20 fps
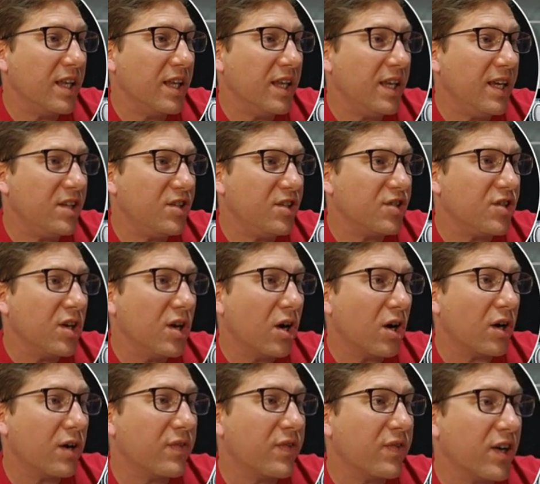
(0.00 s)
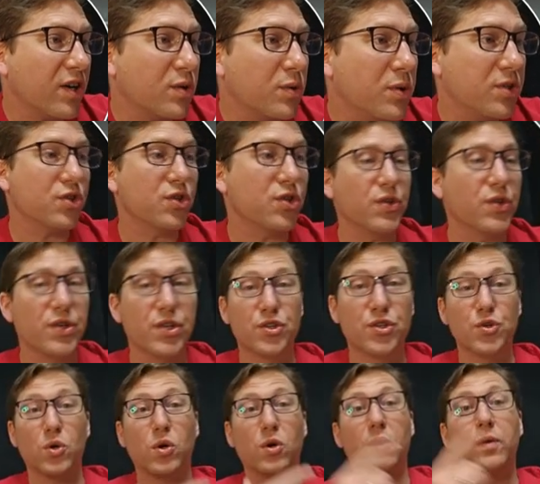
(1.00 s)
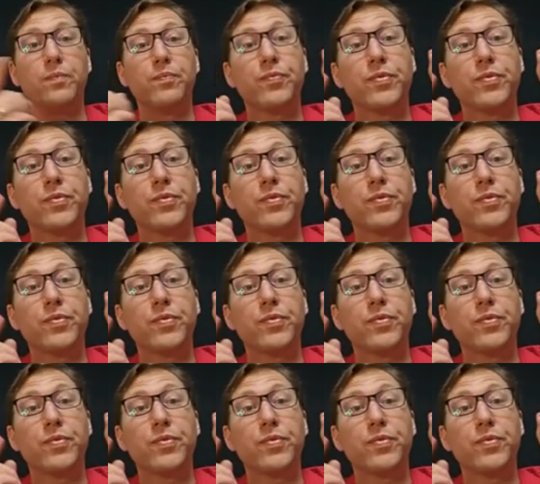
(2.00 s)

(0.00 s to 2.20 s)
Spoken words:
each artifact creature you control.